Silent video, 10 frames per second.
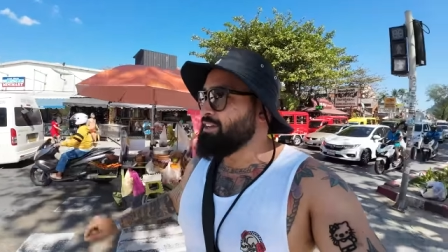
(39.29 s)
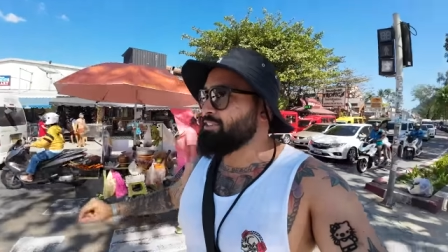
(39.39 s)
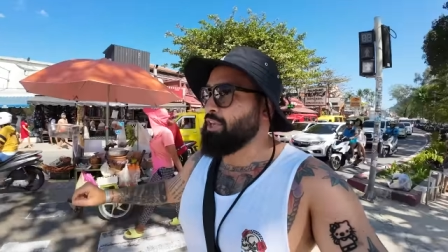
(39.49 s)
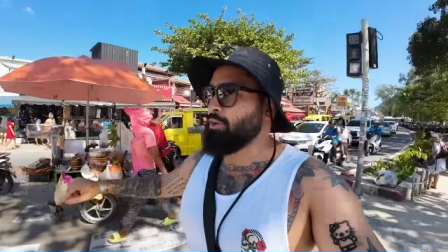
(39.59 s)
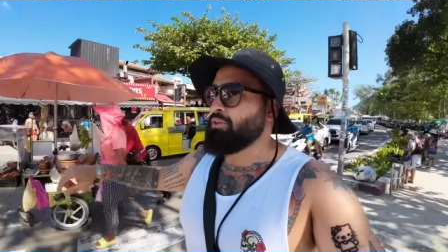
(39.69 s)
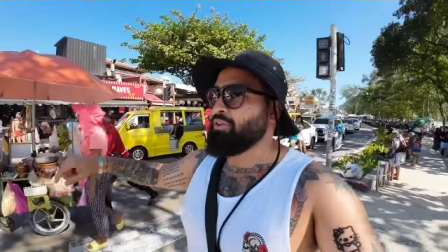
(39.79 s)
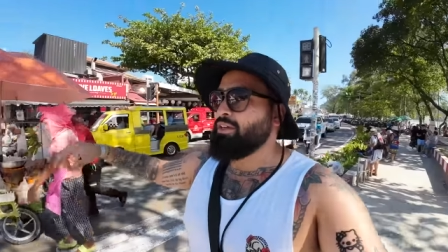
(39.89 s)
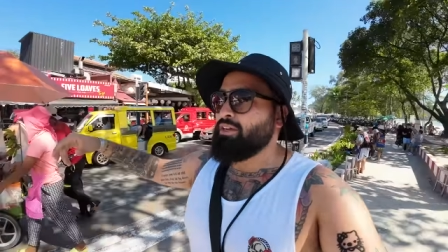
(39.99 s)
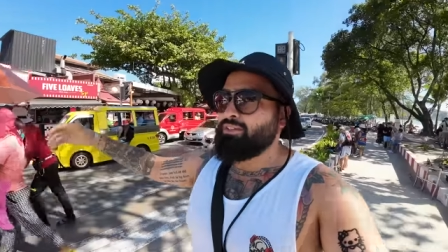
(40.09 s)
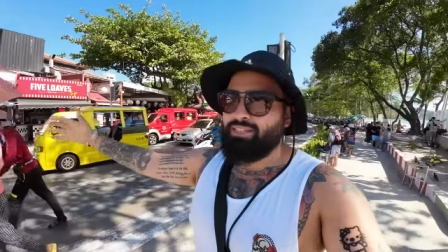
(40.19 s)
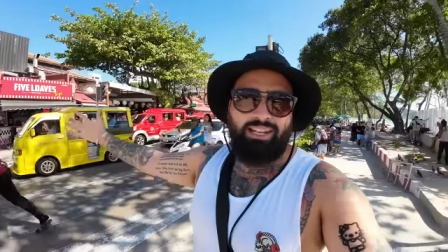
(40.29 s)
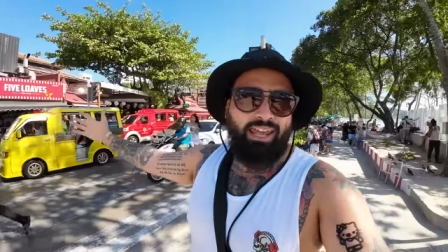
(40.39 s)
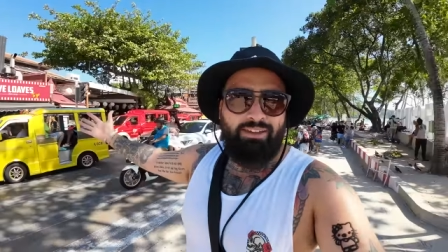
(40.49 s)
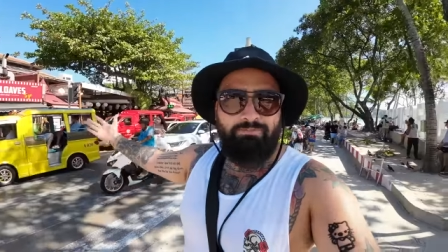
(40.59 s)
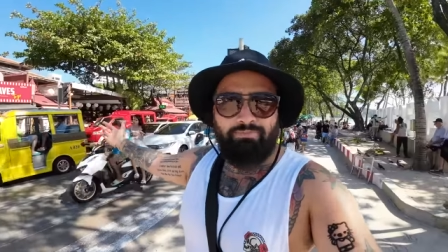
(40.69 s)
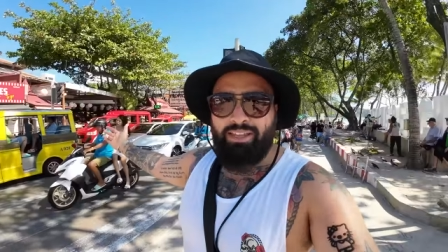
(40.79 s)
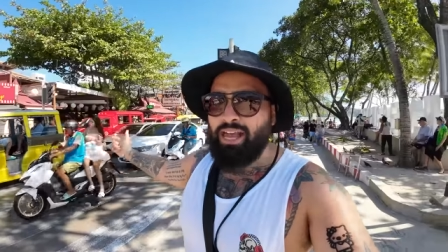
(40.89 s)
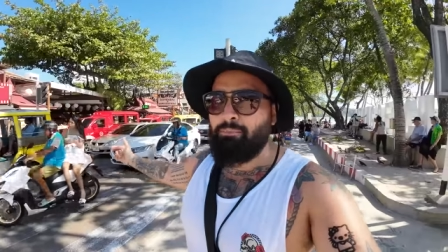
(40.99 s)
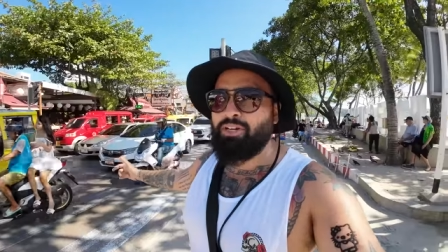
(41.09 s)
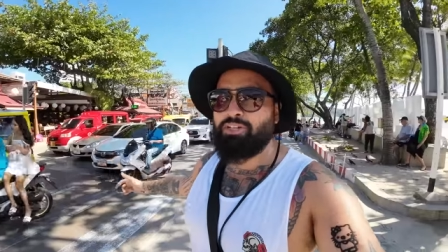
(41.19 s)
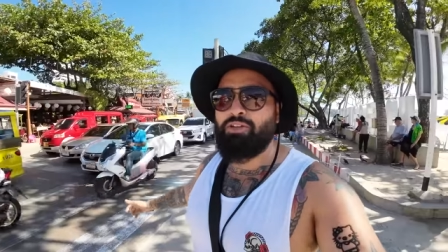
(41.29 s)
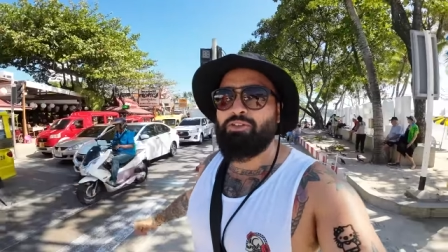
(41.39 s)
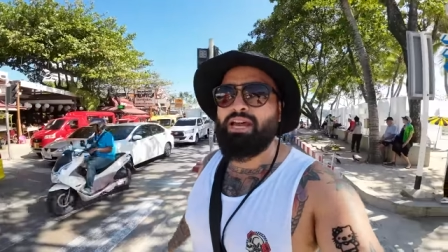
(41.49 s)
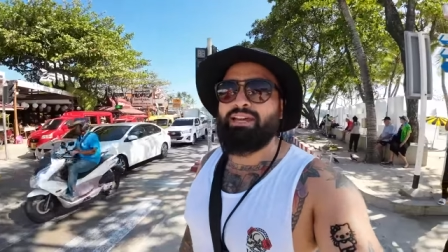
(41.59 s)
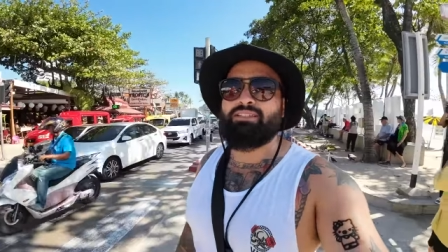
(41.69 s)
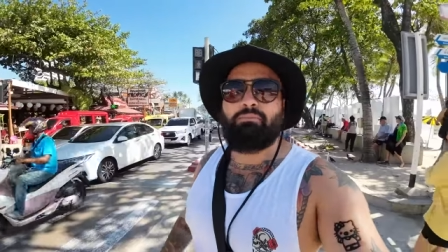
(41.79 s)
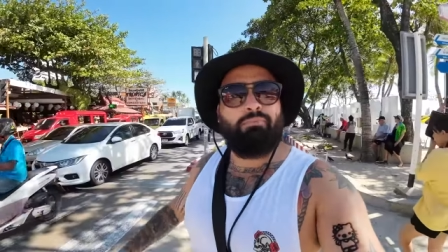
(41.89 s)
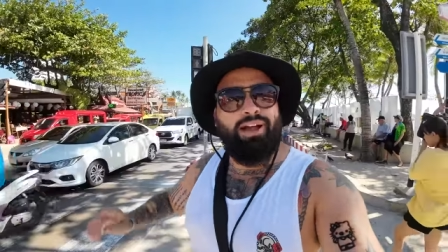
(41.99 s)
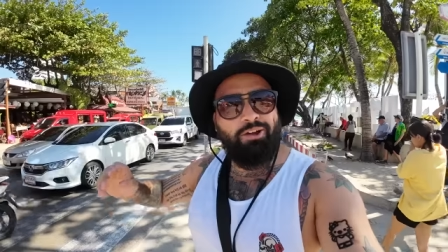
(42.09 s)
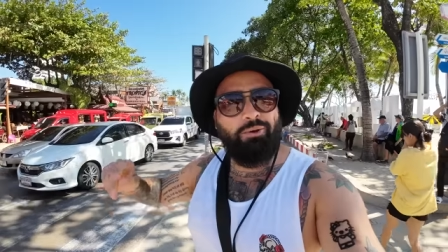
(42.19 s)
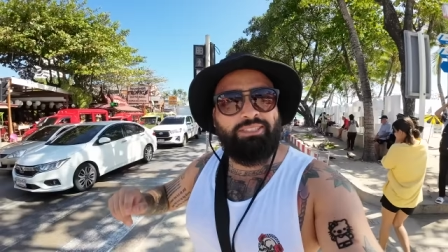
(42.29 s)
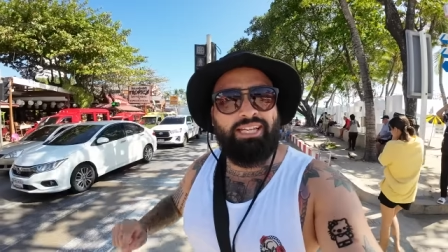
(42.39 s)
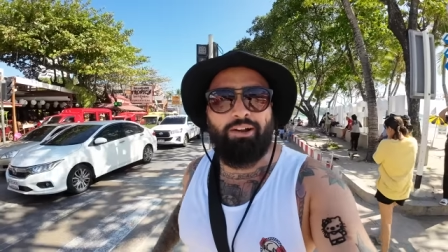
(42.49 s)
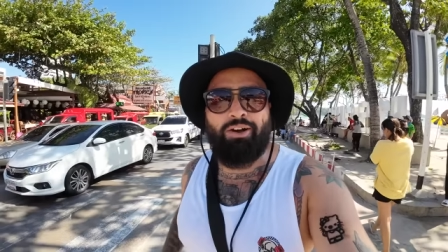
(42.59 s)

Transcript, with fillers: So today I'm going to show you guys my hotel.